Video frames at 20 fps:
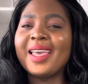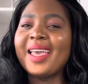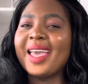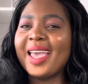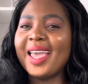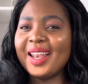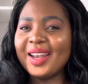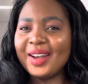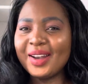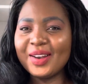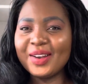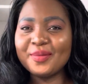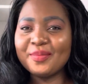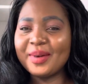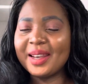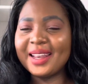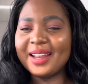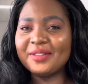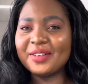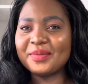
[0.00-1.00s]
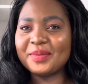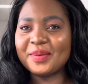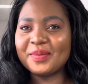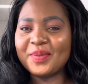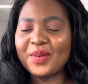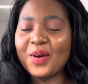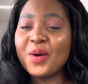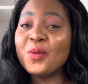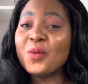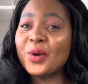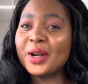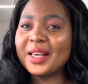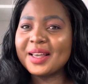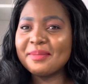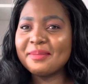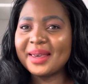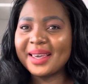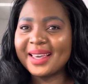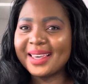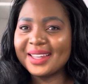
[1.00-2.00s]
Hello, my lovely people. Welcome
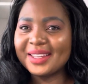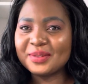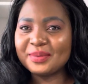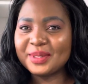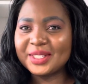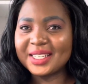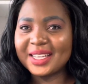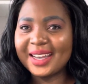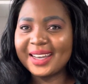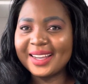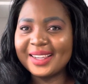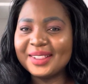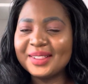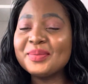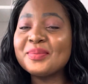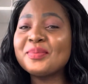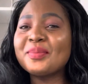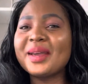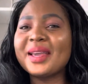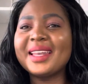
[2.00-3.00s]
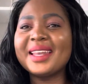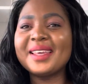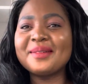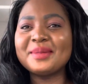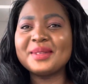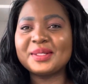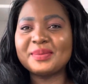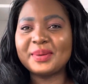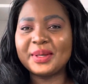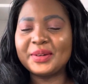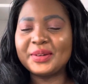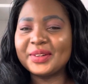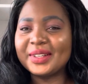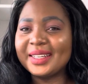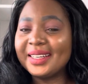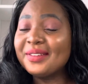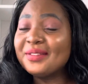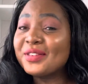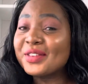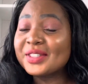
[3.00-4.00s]
back again to my channel. My name is
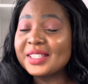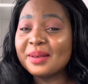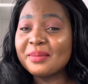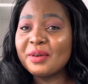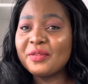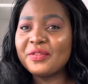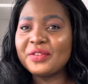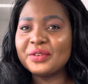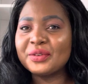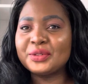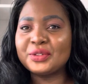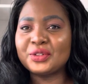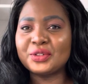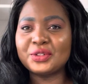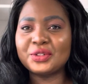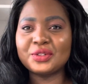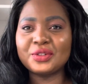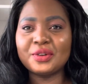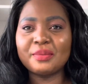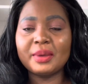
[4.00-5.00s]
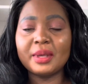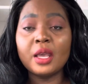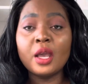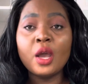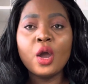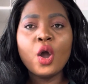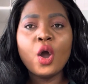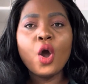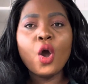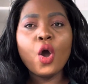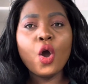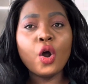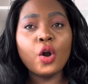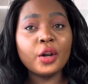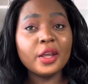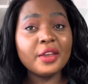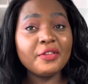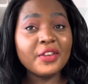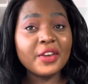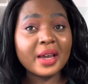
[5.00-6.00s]
Lynn. For some of you who don't know me, or
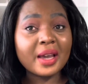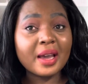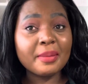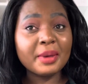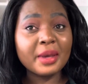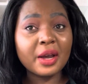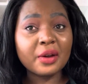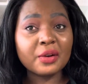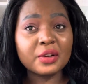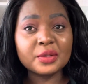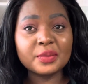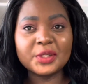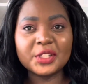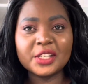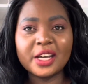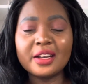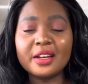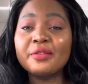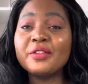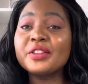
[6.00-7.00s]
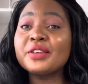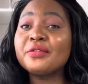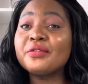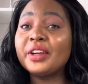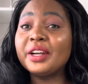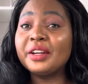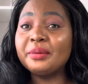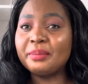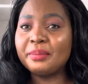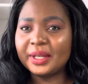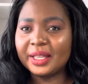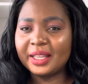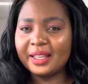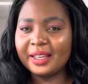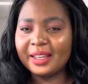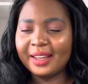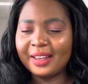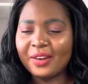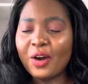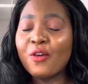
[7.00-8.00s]
if you're coming across my channel for the very
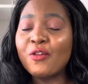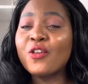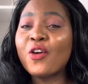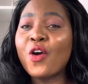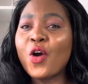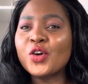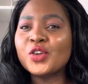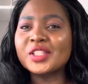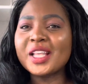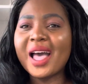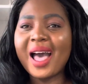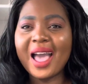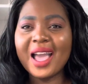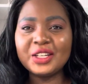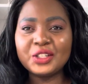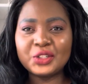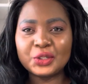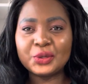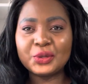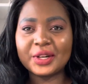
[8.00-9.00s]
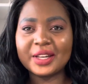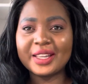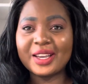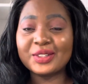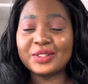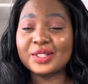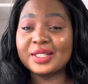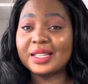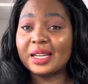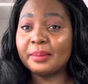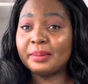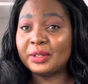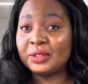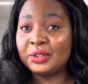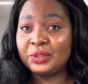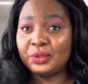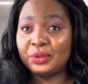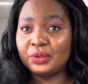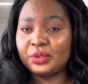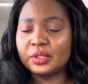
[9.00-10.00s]
beginning, of course, I do react to celebrity
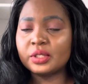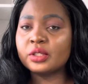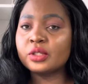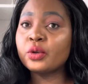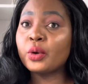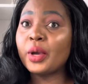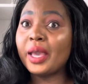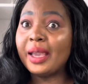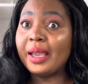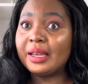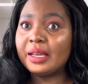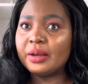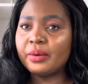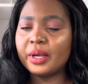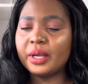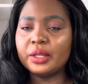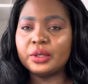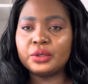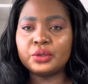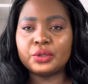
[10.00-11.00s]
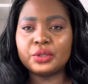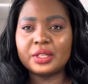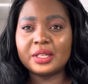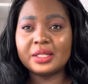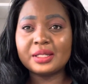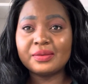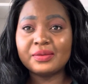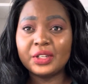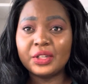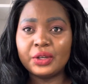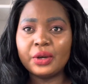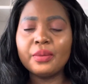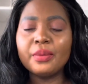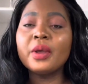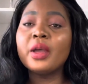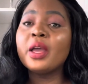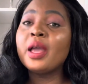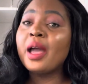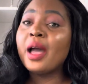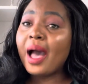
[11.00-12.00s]
news. So anyway, in today's video,
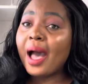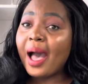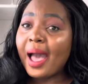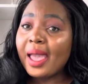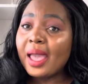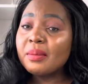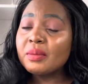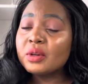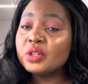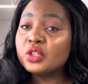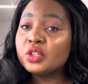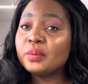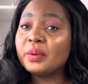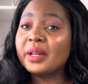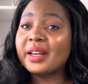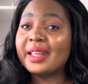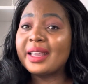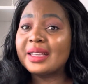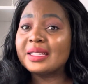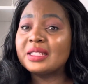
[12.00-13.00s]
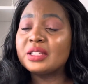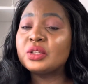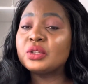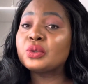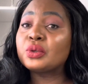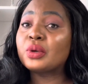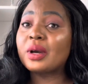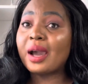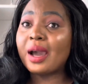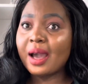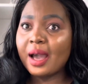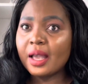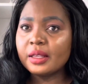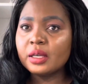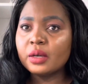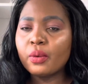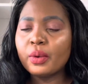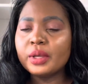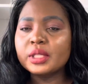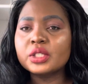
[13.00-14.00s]
I am going to be reacting to
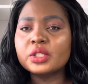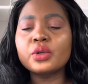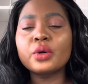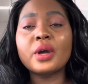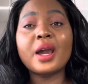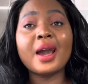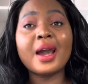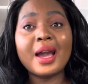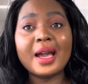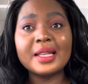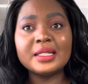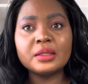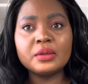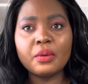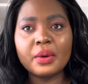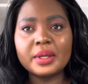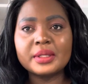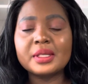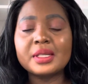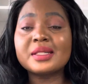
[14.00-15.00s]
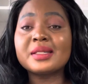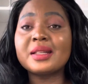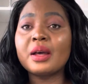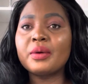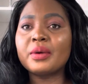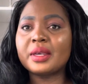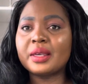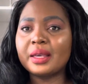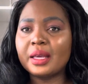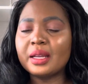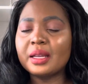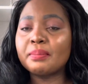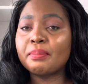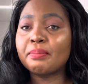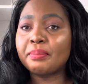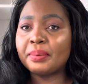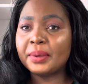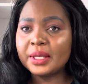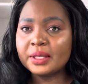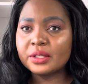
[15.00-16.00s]
Kanye West. So Kanye West is now getting
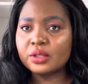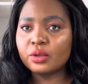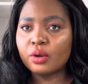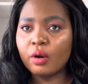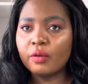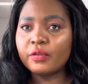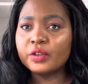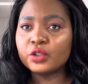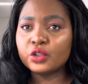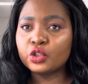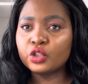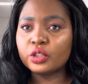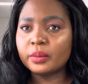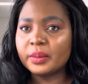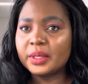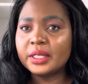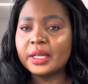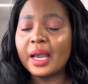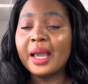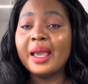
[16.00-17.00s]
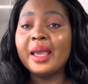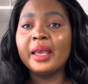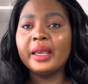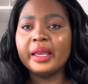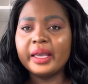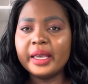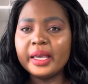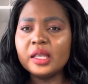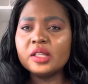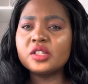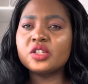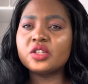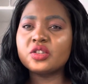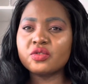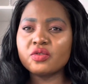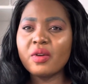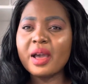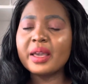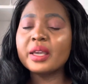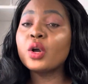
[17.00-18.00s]
pissed off on social media. He is
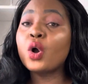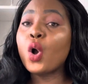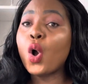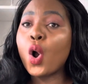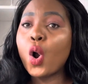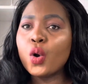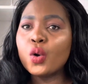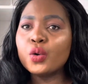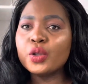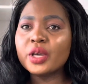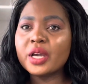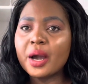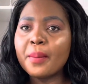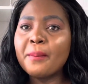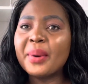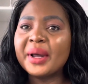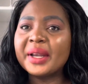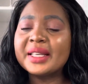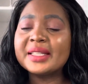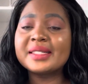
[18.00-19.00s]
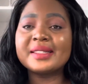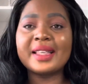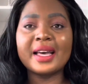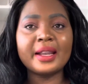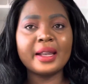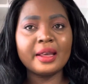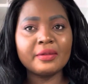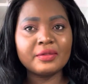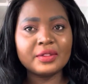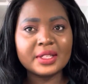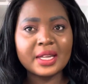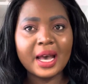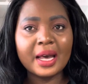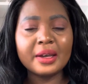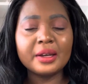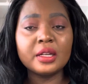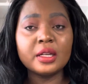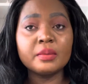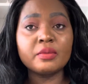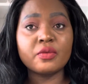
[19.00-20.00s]
dragging all the companies that have done
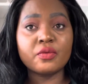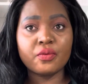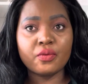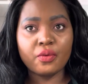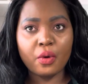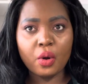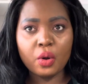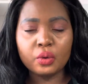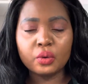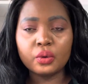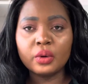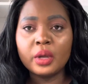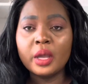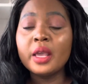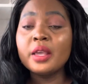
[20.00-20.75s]
him wrong.